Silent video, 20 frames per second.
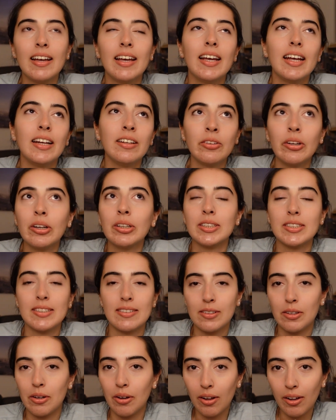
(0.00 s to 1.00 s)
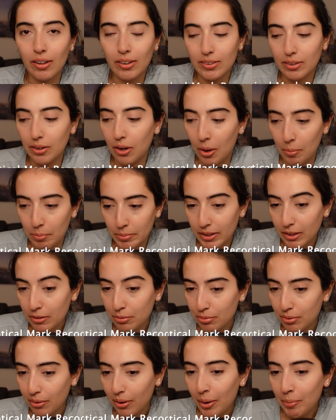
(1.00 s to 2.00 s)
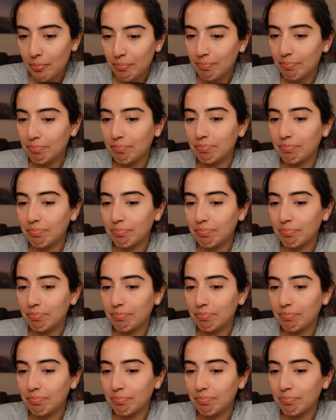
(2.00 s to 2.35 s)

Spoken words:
In Turkish it's called optic form.